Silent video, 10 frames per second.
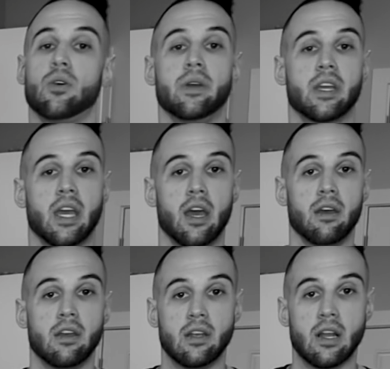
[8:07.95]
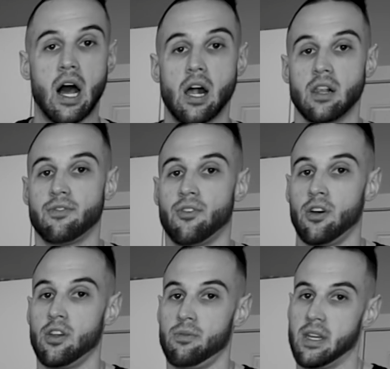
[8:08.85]
We can't eat olive
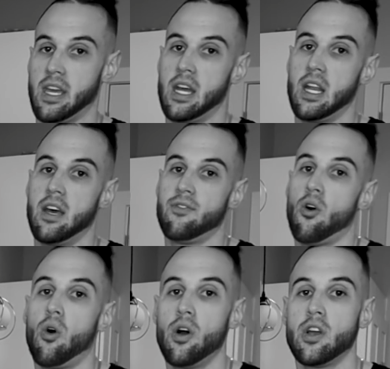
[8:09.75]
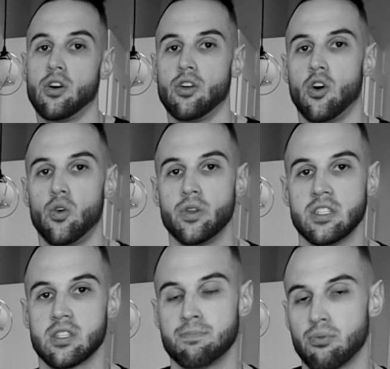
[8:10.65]
oil. We can't have oil, only
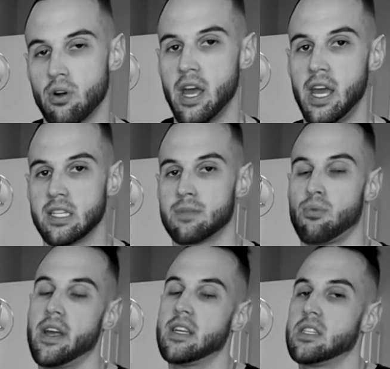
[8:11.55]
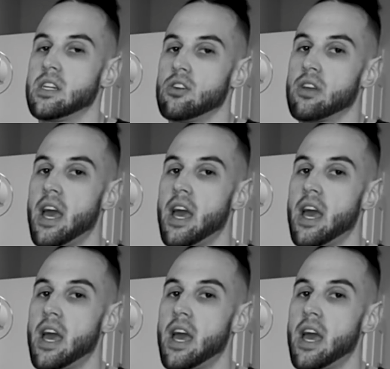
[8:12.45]
spray. Spray is 0